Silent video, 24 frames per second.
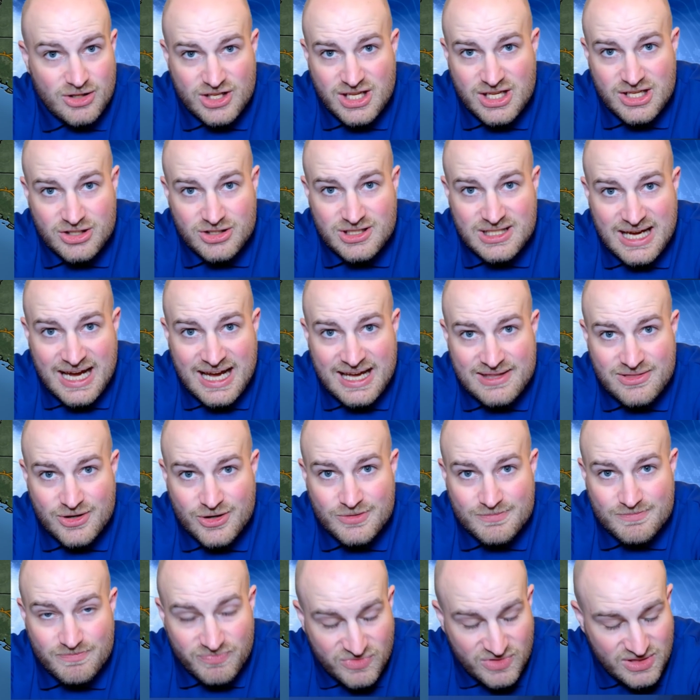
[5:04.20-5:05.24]
good either.
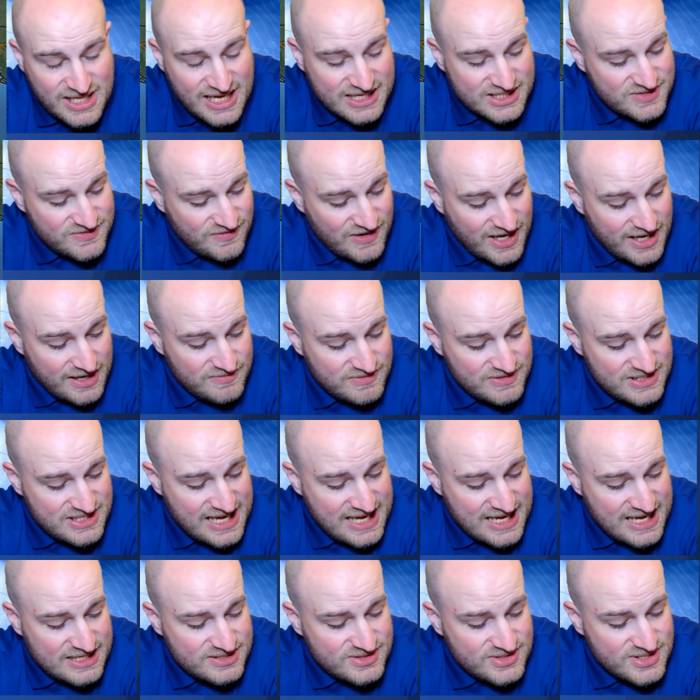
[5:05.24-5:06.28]
Next 5
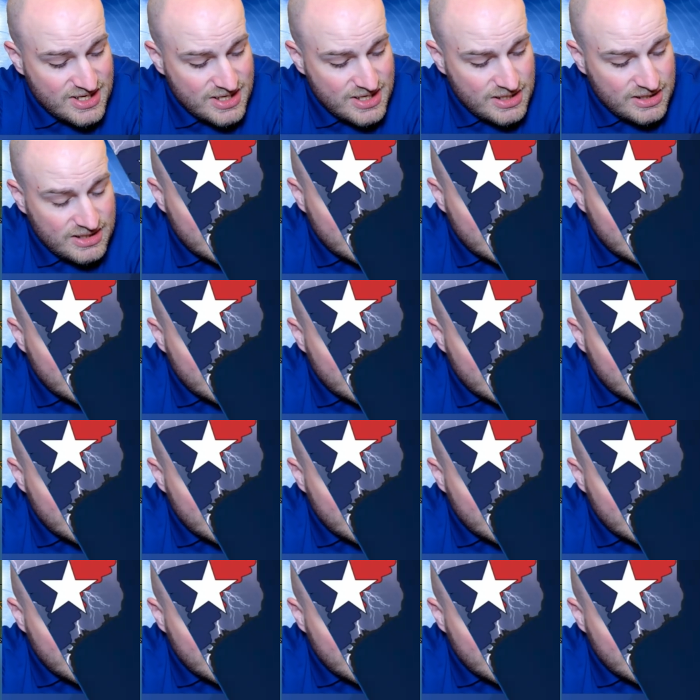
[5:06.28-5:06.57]
days. Let's